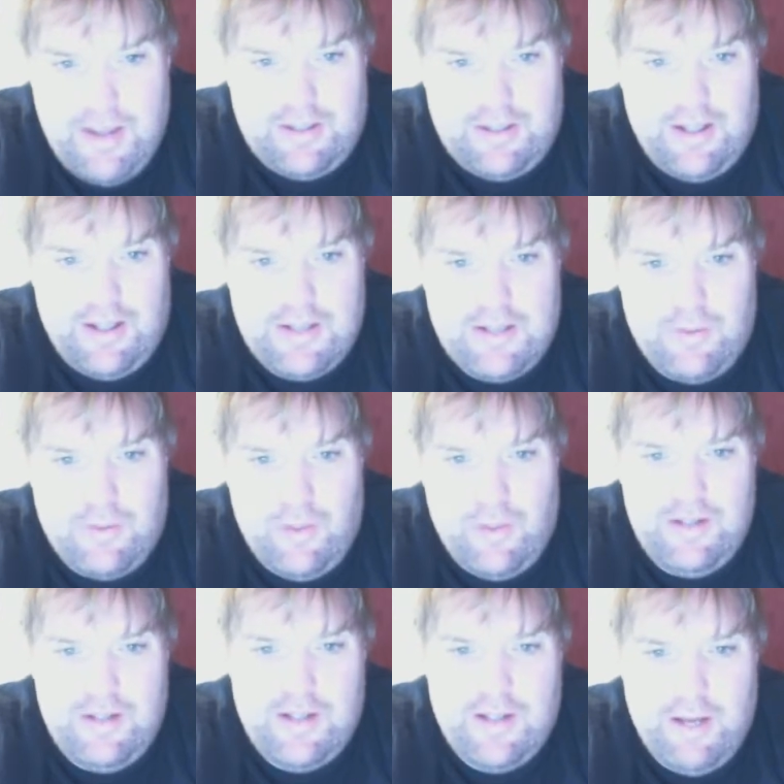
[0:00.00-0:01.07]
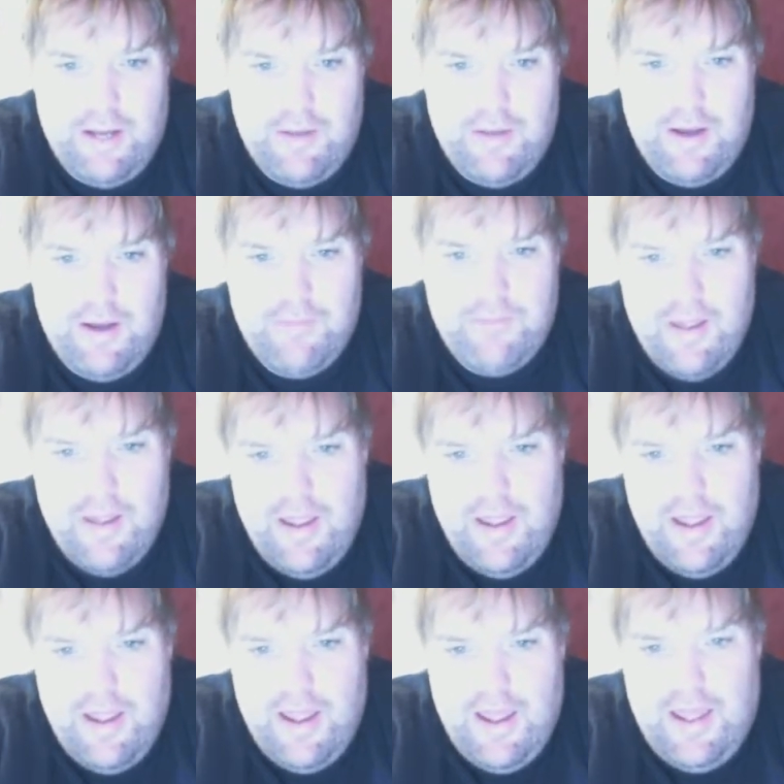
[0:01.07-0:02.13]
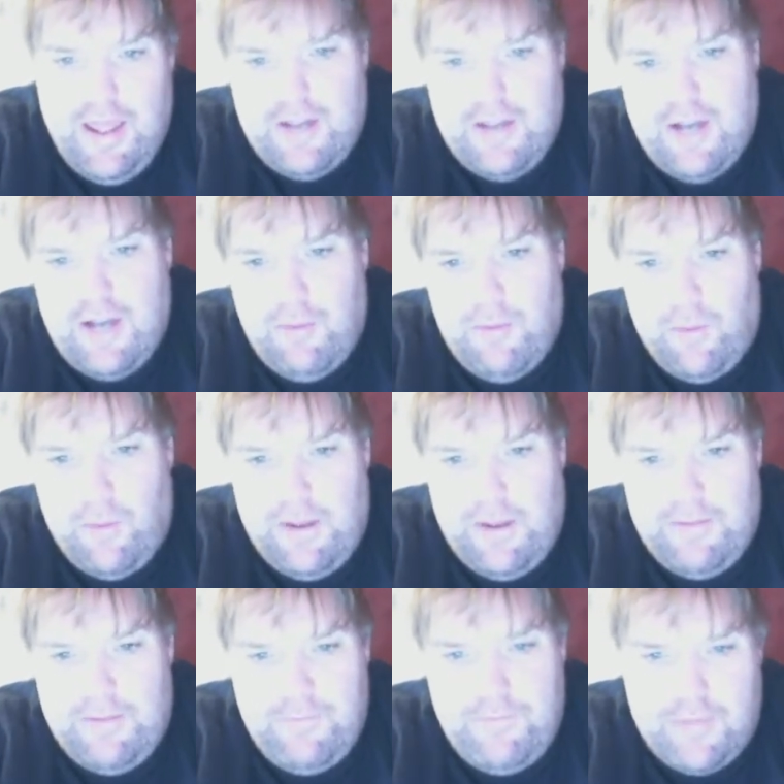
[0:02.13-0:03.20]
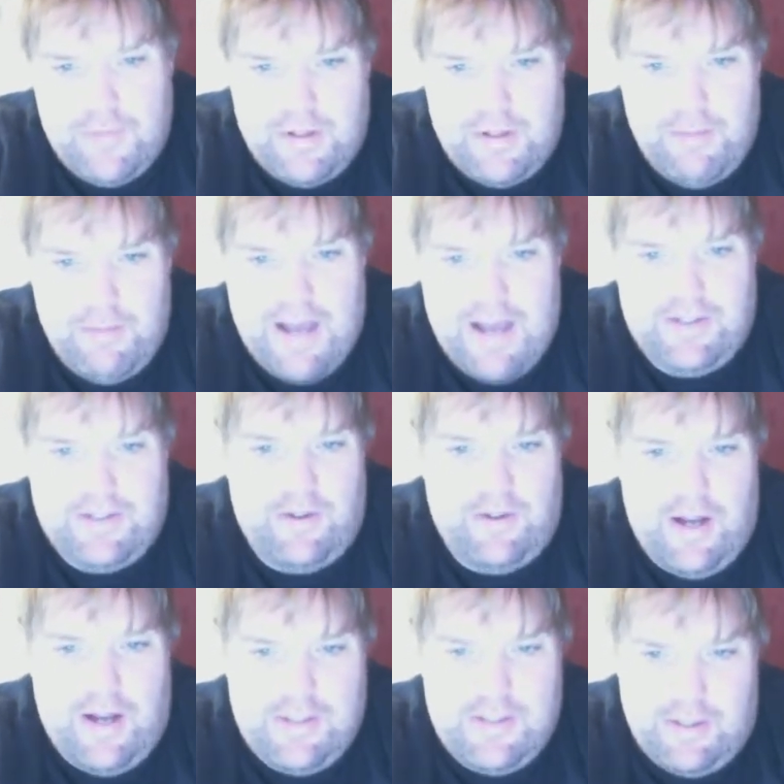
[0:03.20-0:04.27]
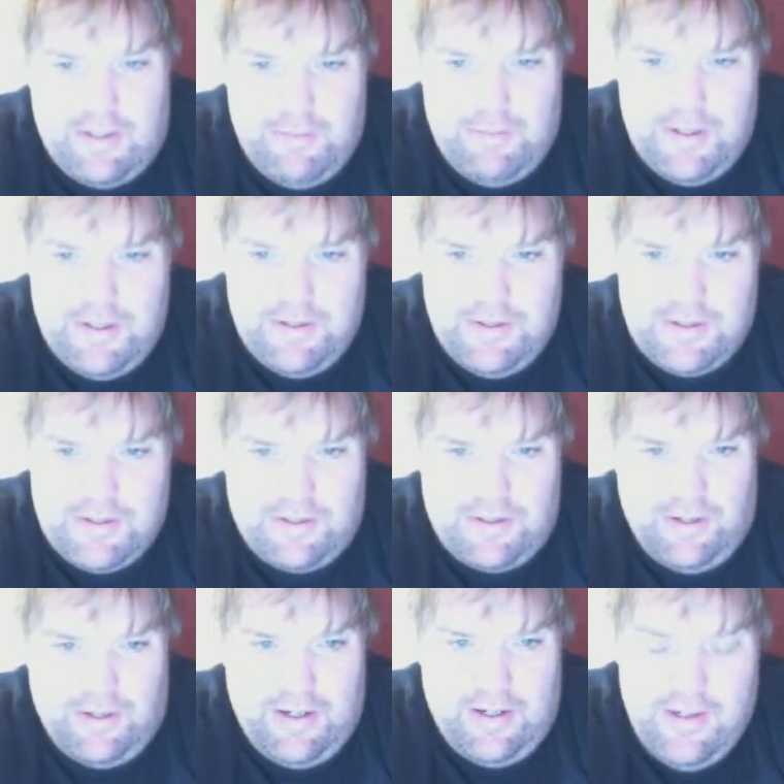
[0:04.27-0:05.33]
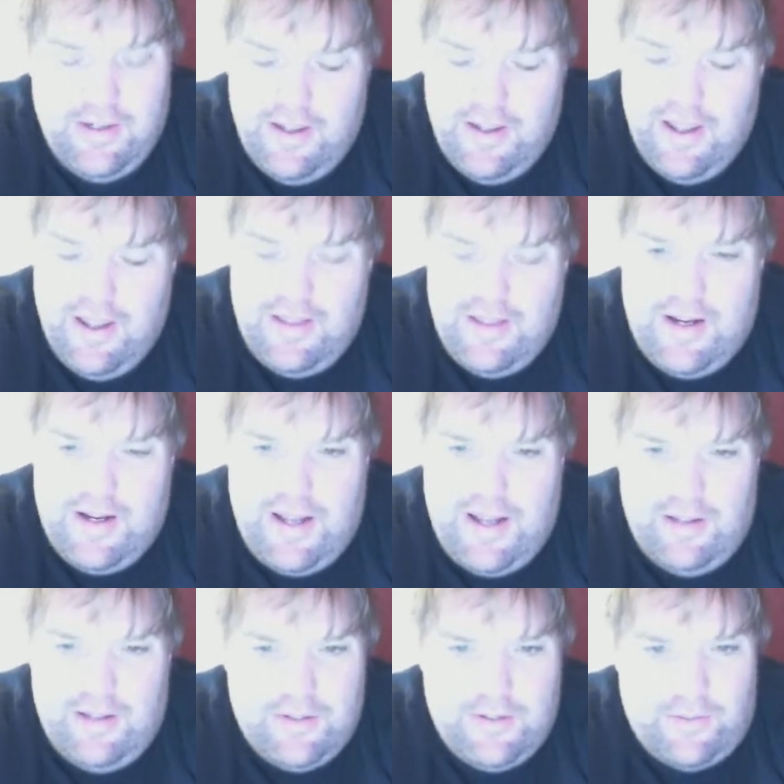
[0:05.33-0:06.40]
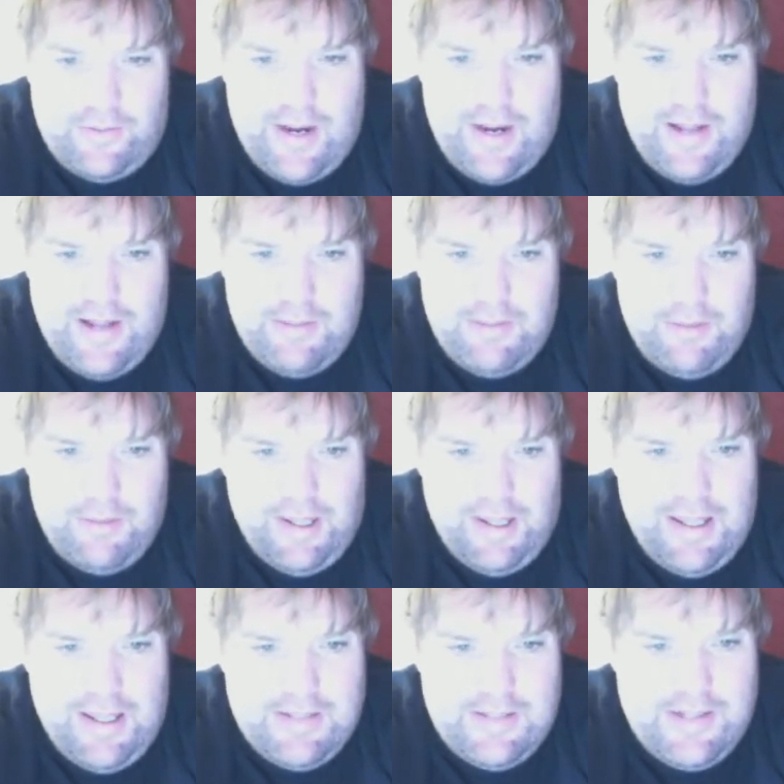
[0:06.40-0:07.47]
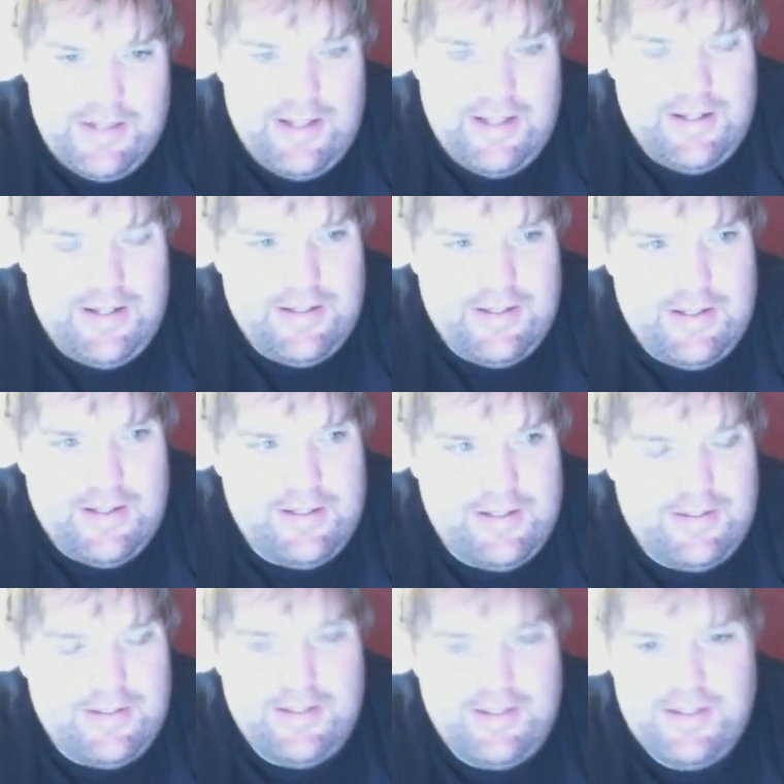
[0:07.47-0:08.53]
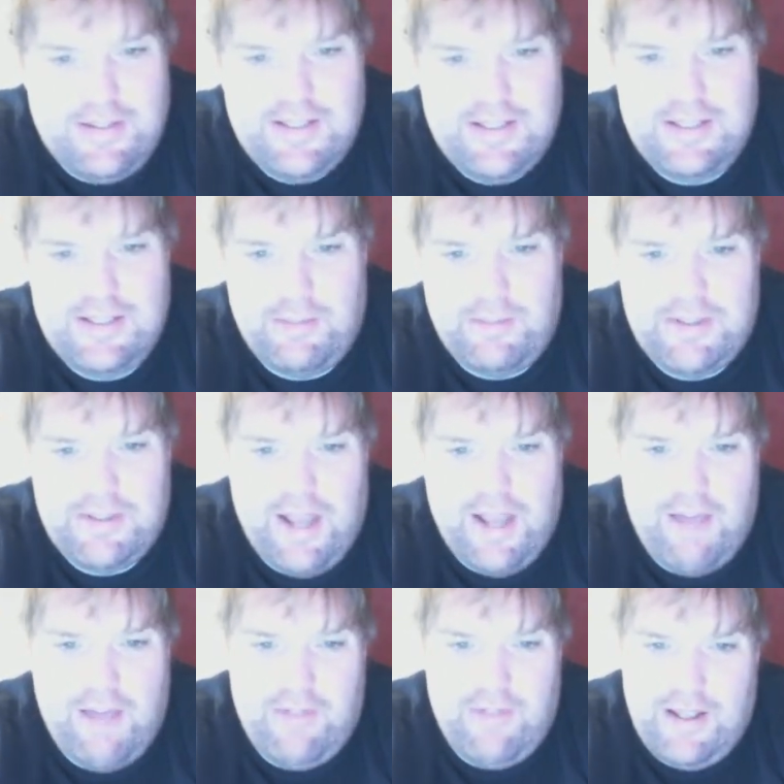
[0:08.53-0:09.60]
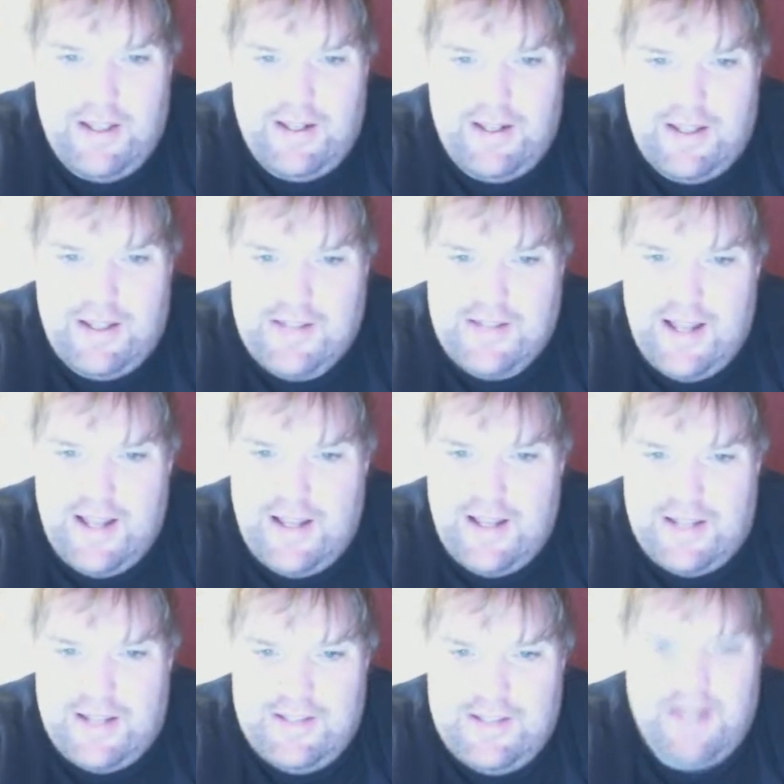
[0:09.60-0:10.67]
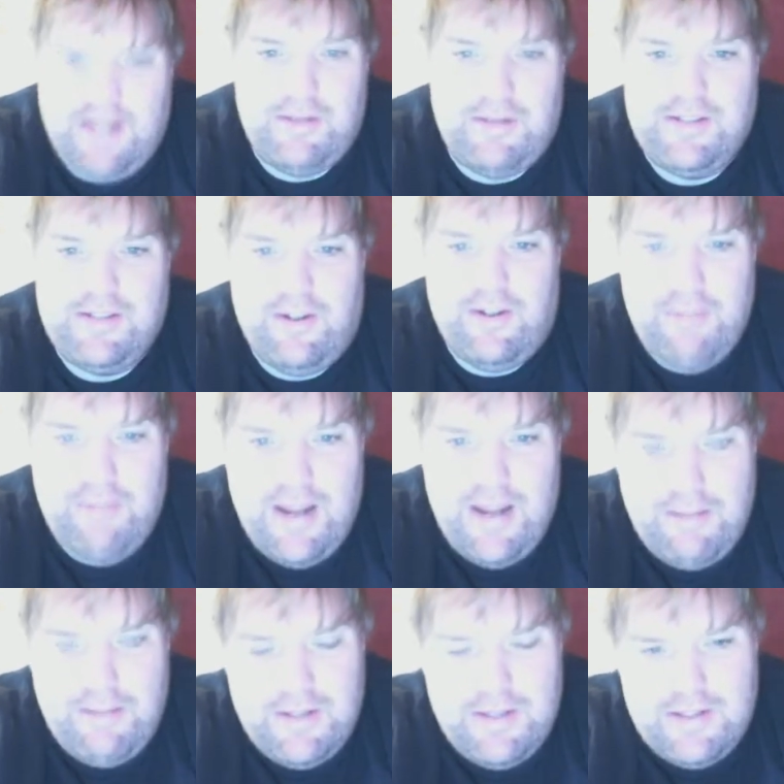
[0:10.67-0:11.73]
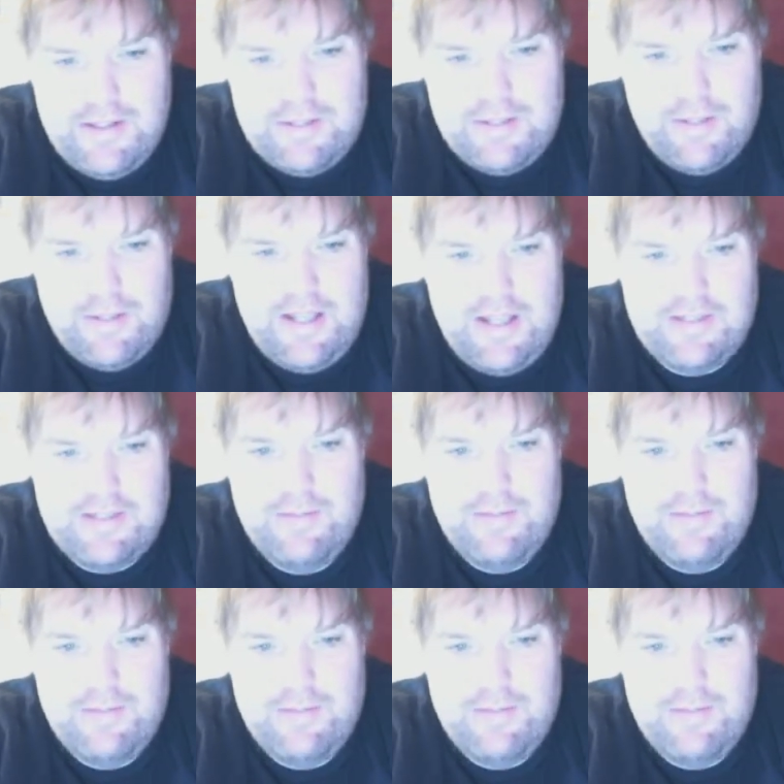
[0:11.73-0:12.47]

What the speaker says: gust of wind to come up and a tumbleweed to bounce across the computer screen. Then I kind of look around the place and you see some stuff, and it's kind of like I say to myself, man, I bet this place